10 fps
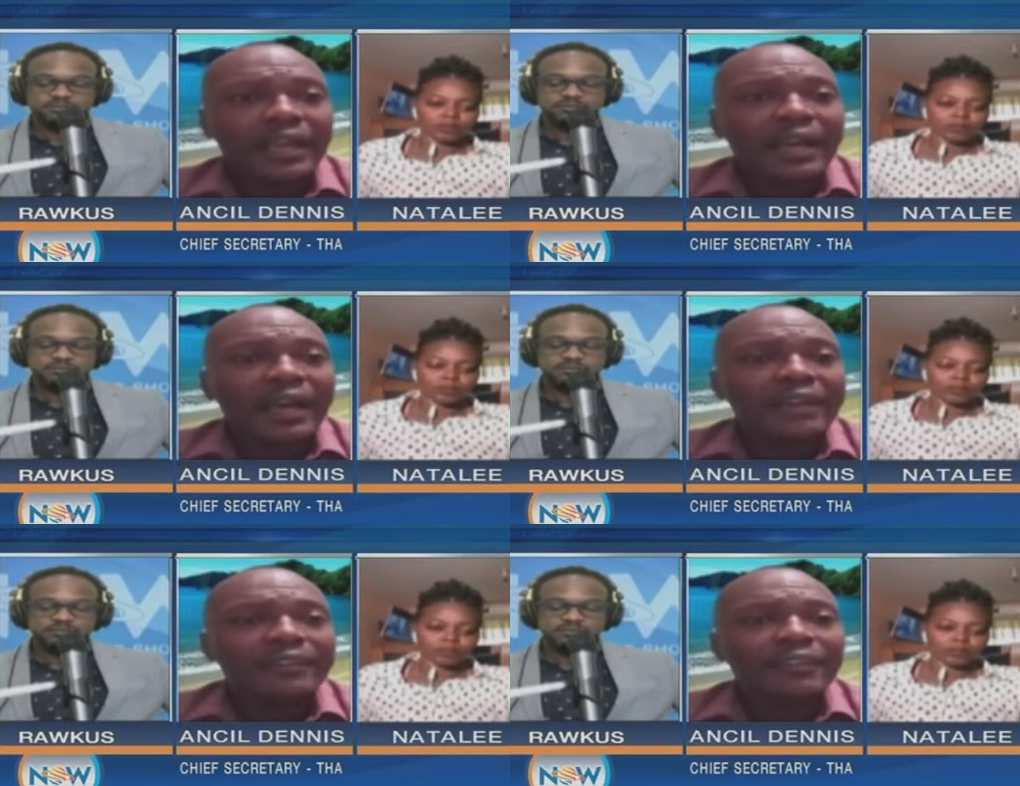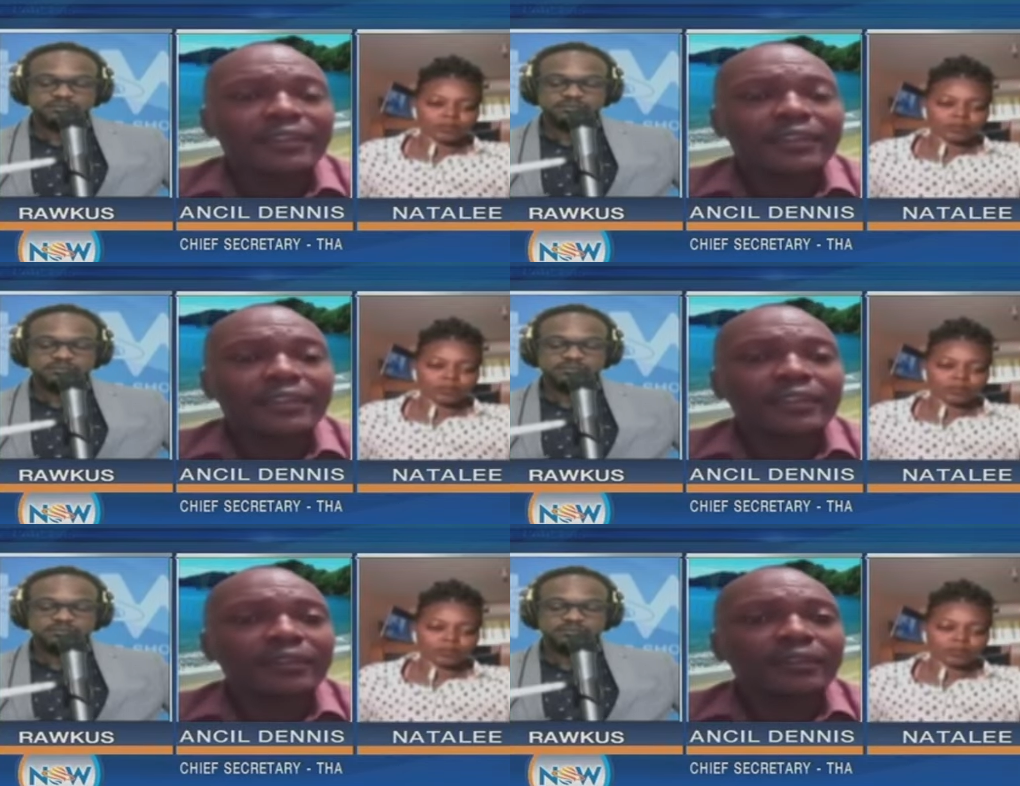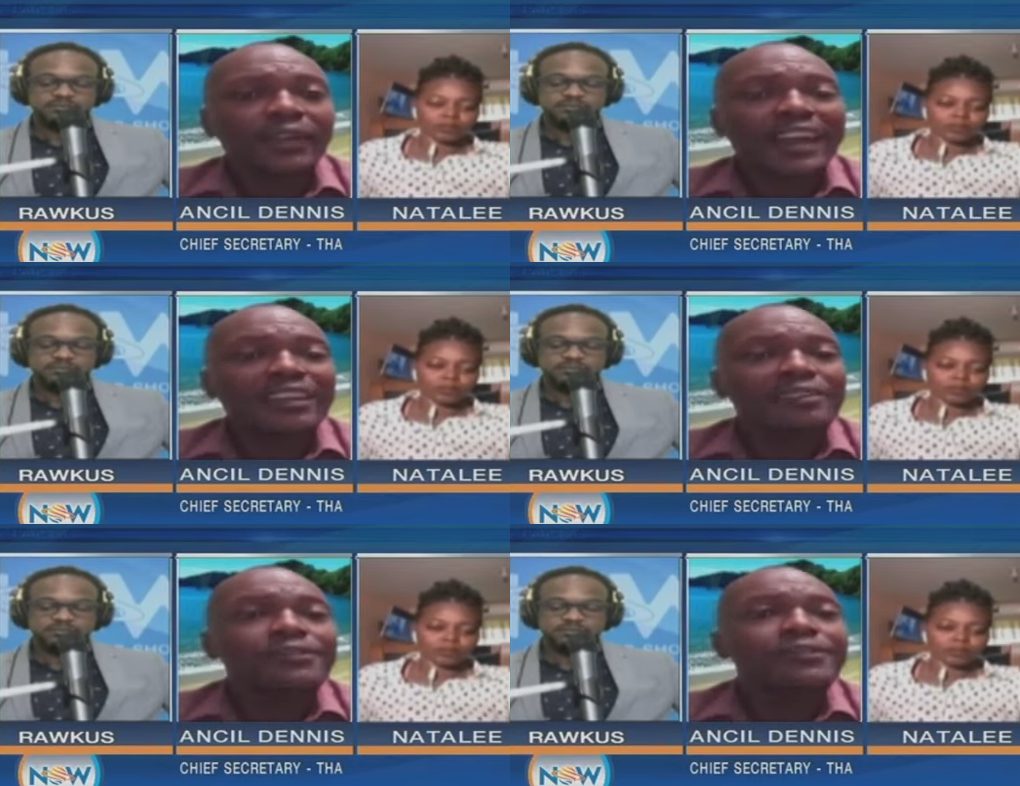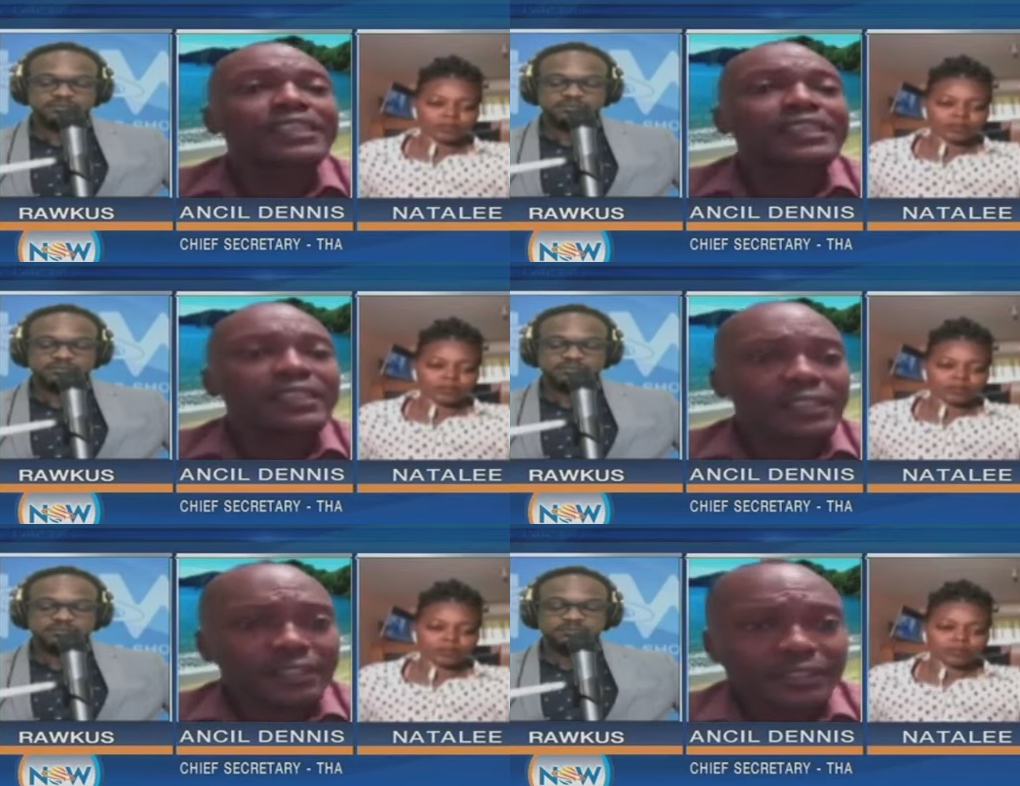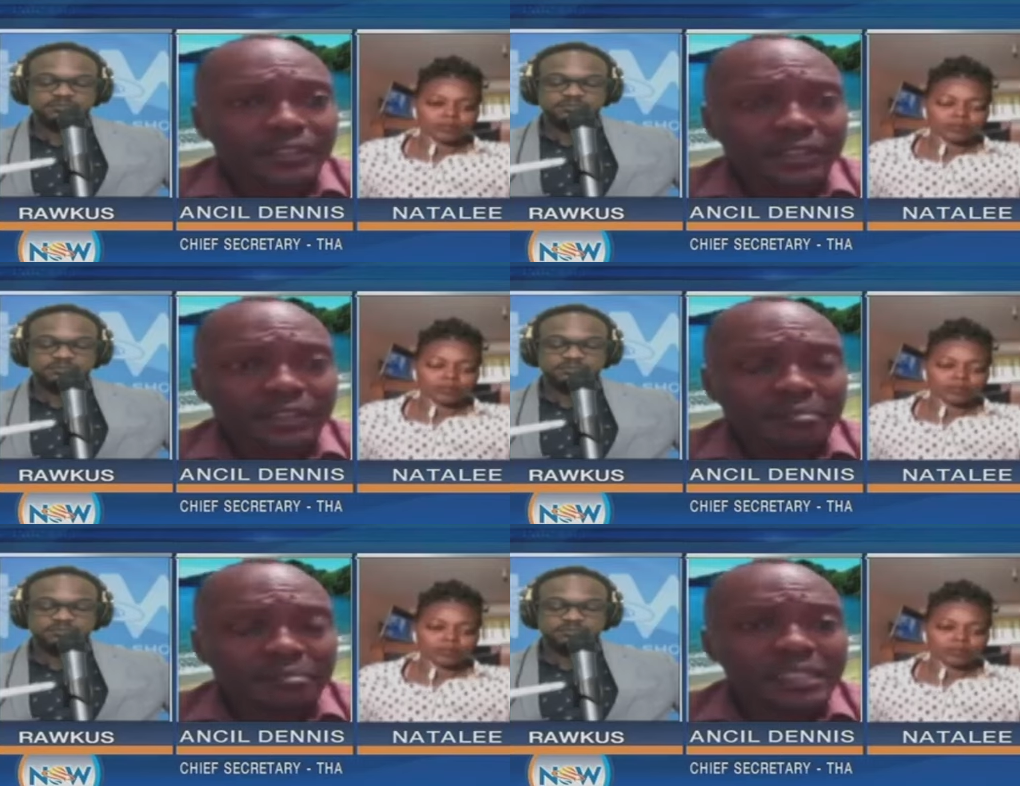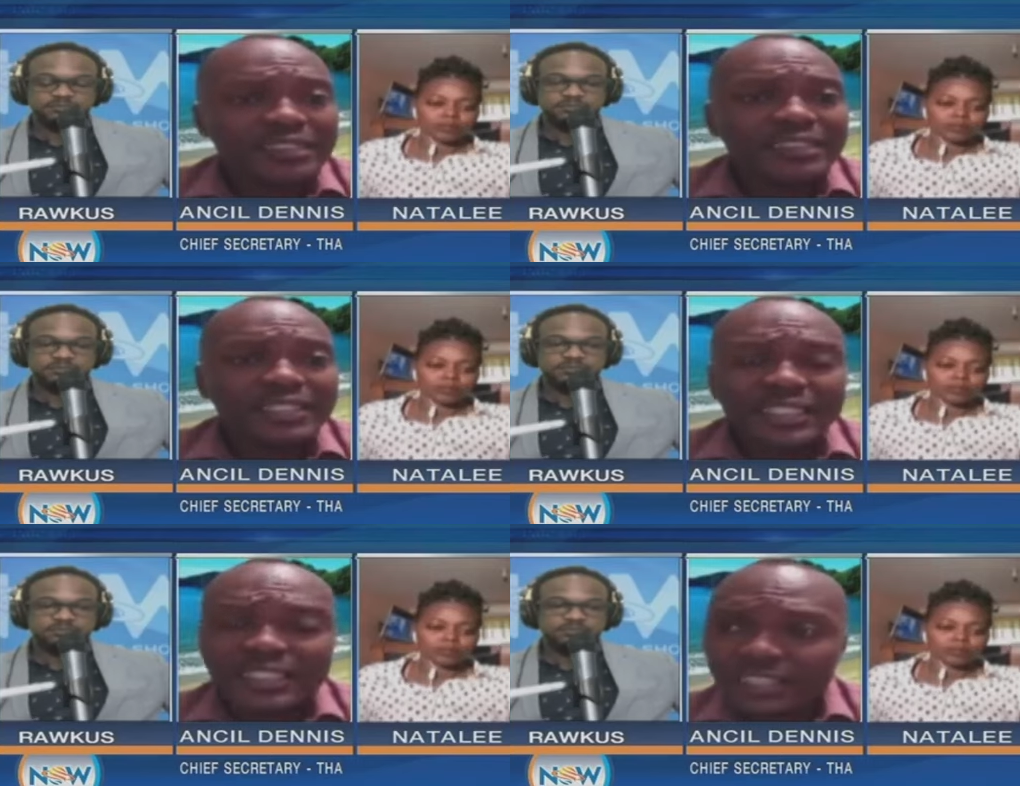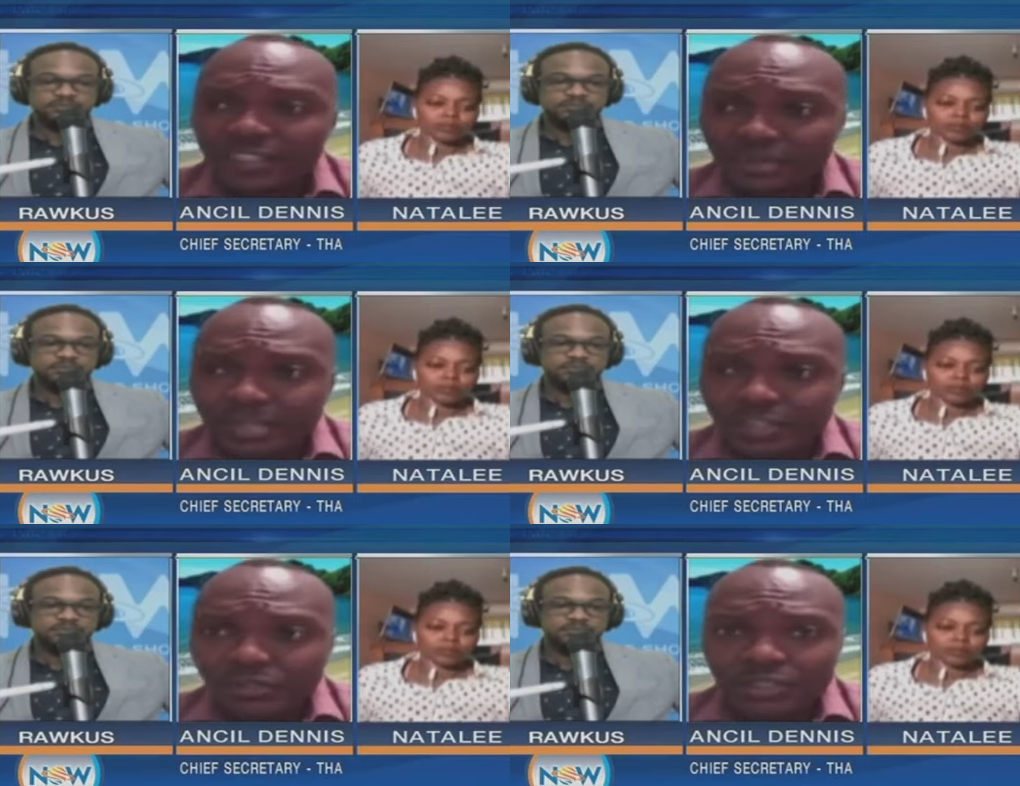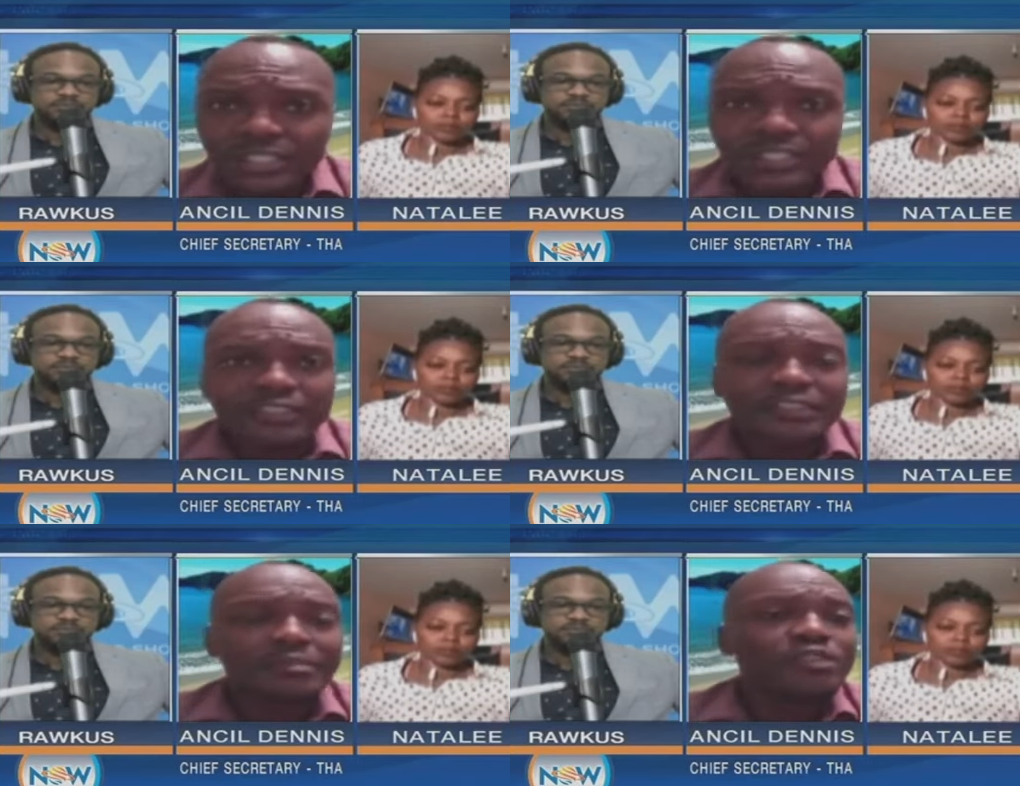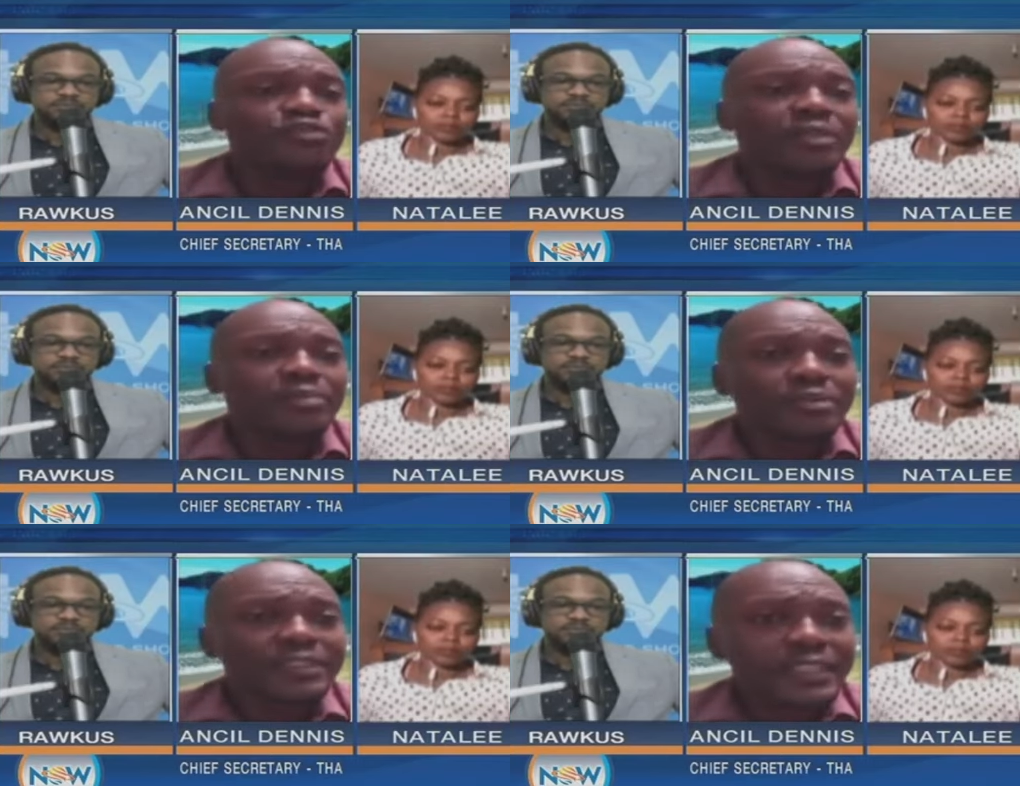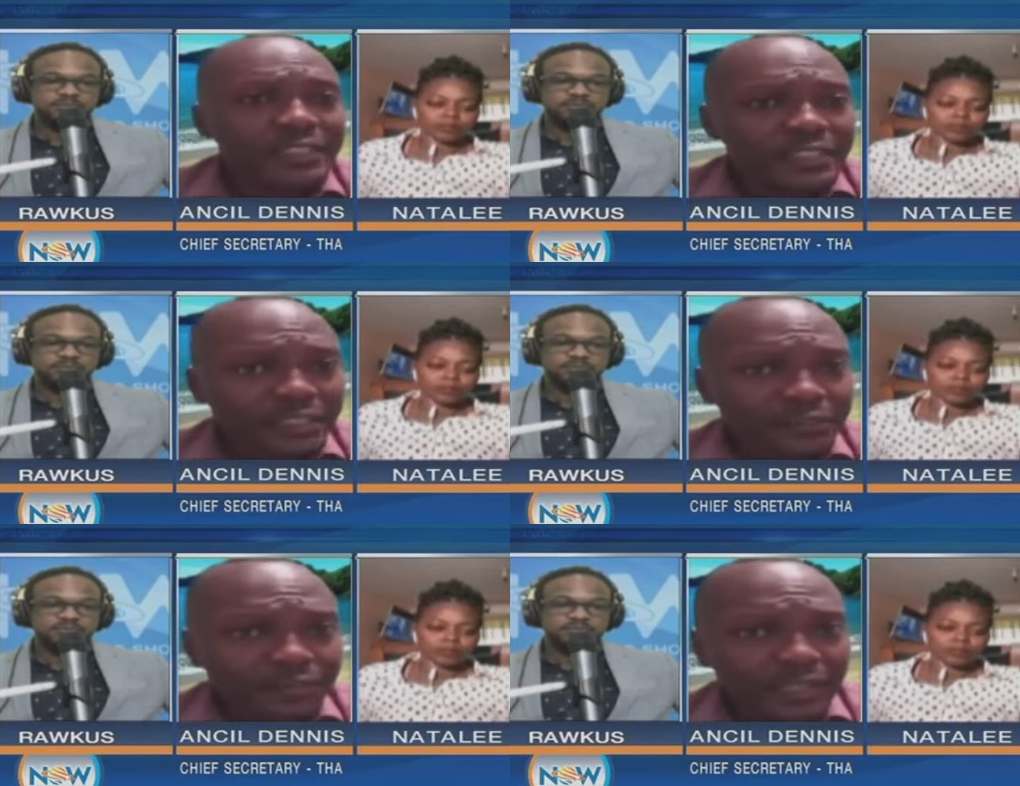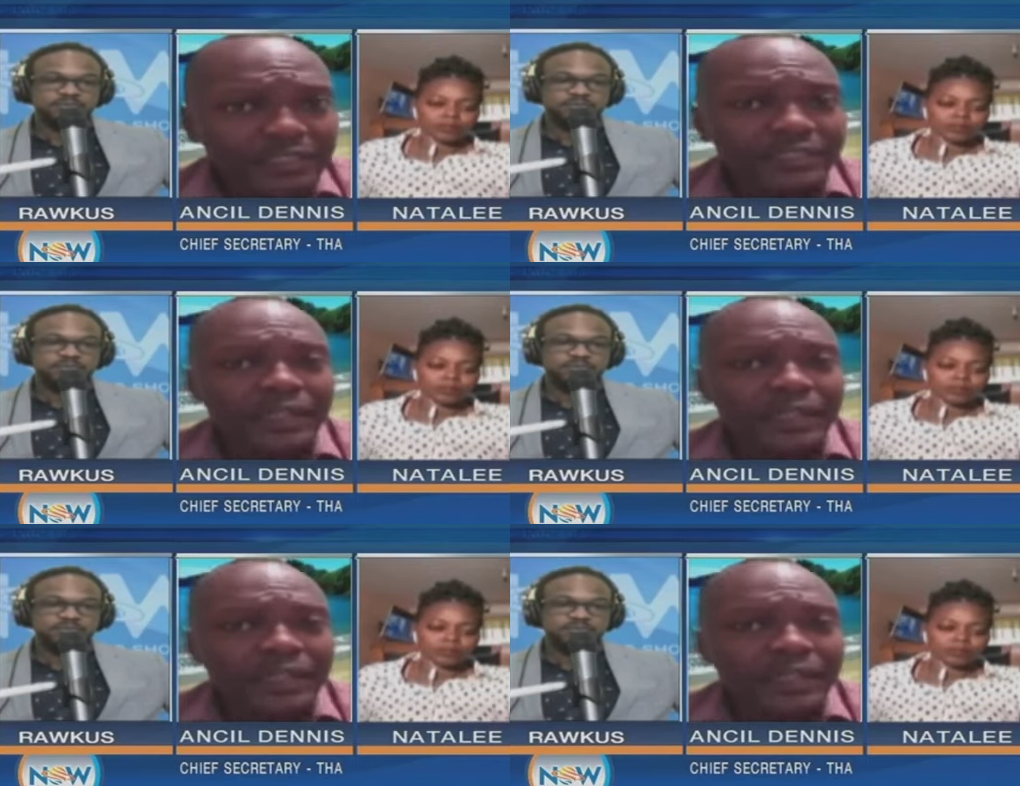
Speaker 1: And they had a feeling misleading Tobagonians, misrepresenting the facts,